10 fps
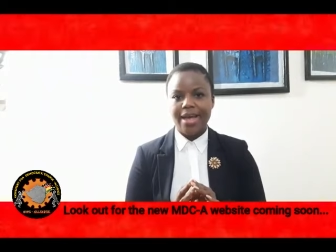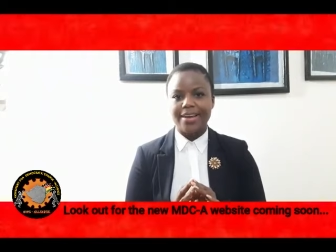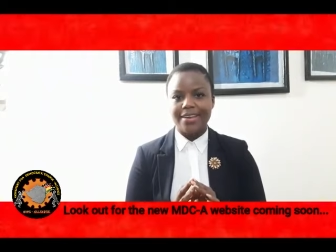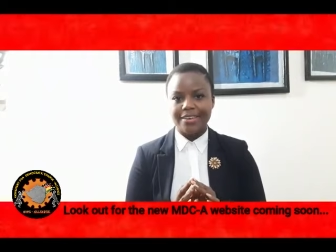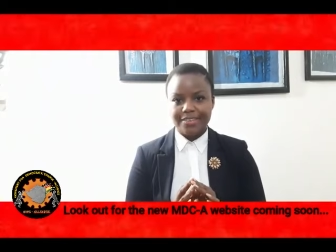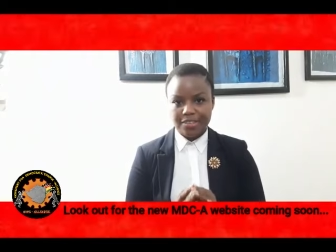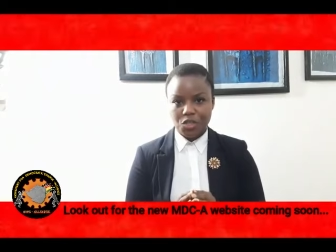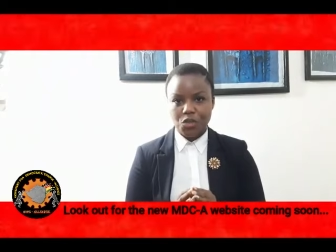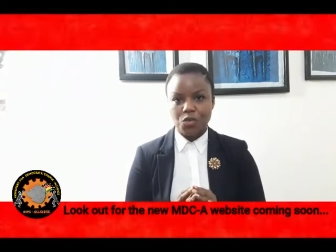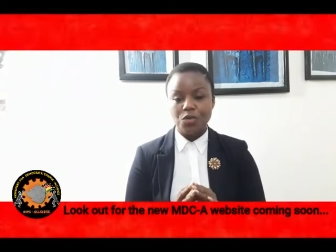and
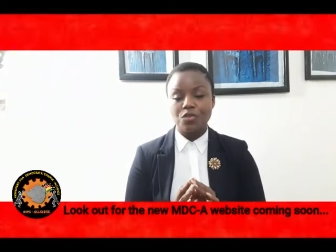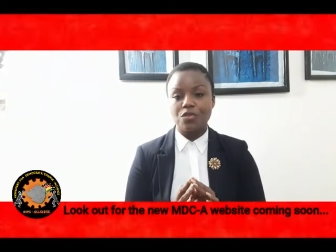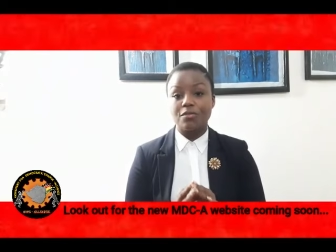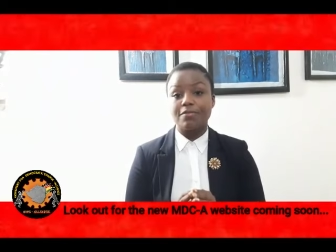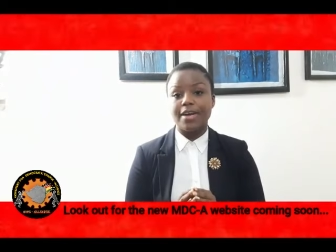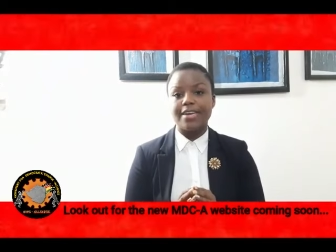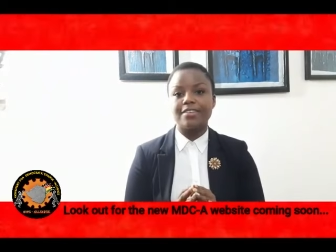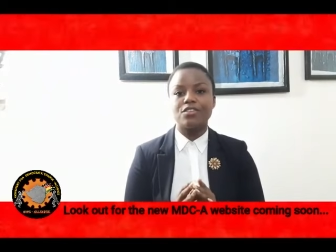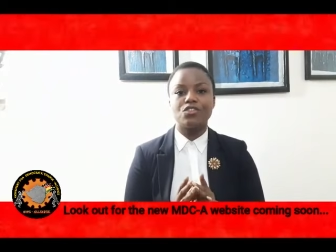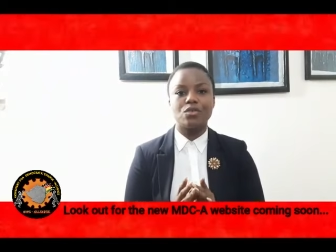continue to
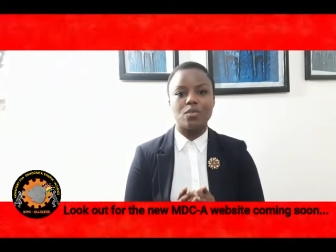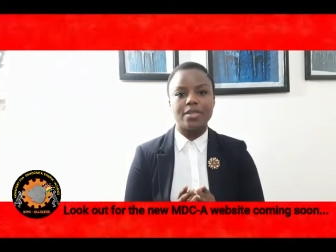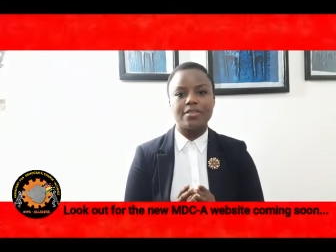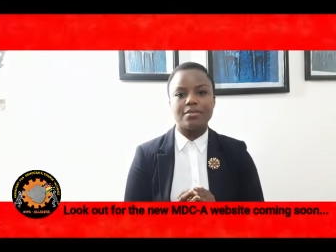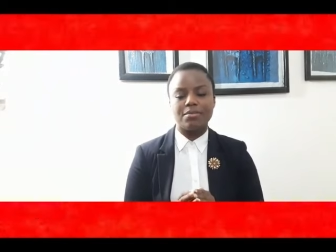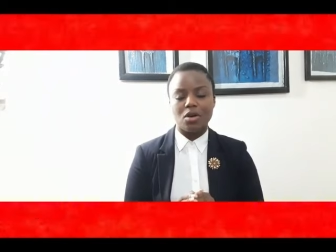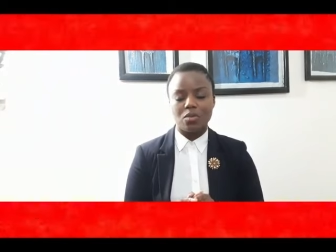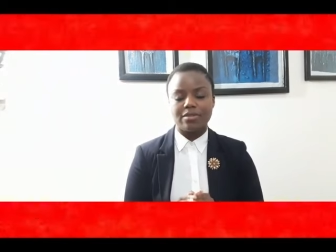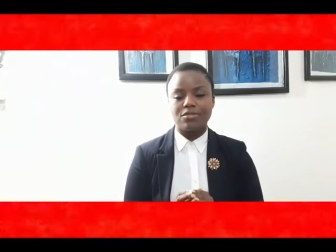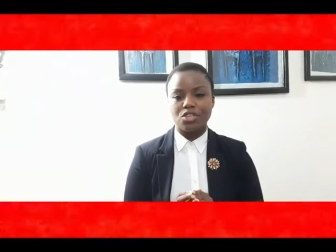fight to win
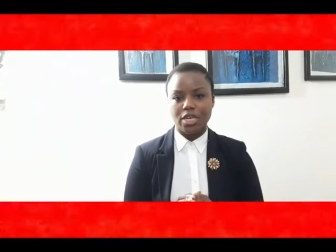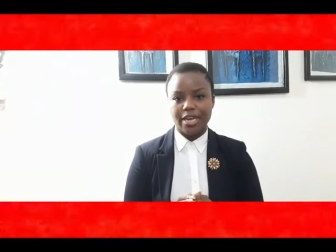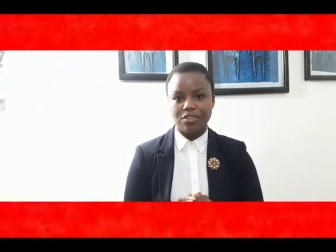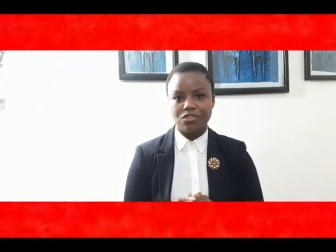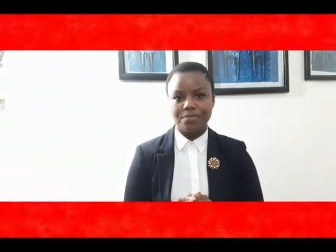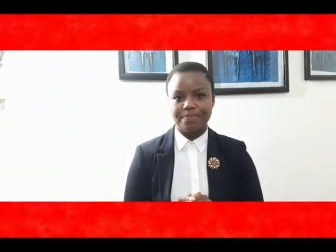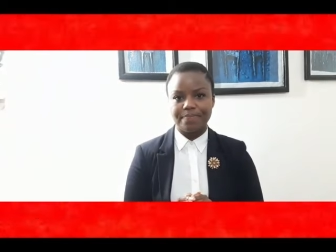Zimbabwe for change.